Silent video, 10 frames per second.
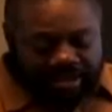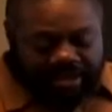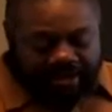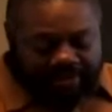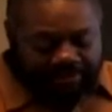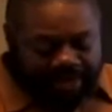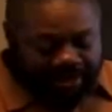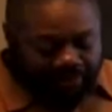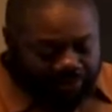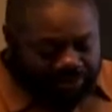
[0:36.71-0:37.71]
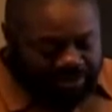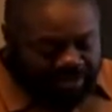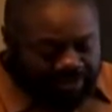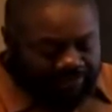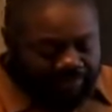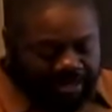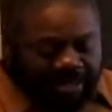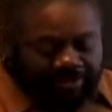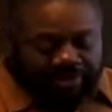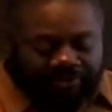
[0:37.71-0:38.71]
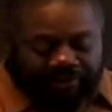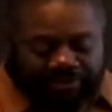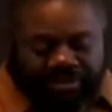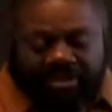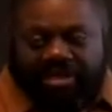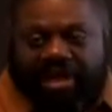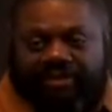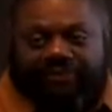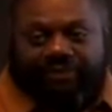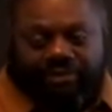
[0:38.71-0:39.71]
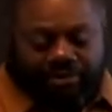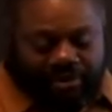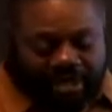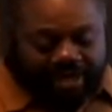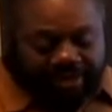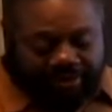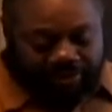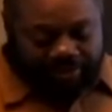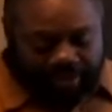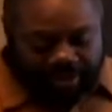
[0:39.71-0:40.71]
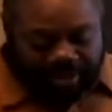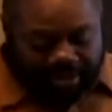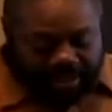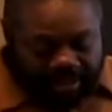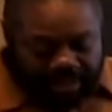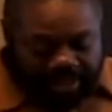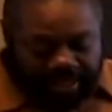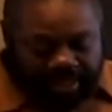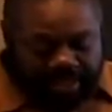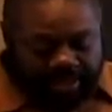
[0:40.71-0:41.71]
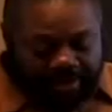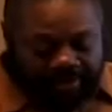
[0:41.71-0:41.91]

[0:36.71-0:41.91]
in Black World Studies from Miami University in Oxford, Ohio. And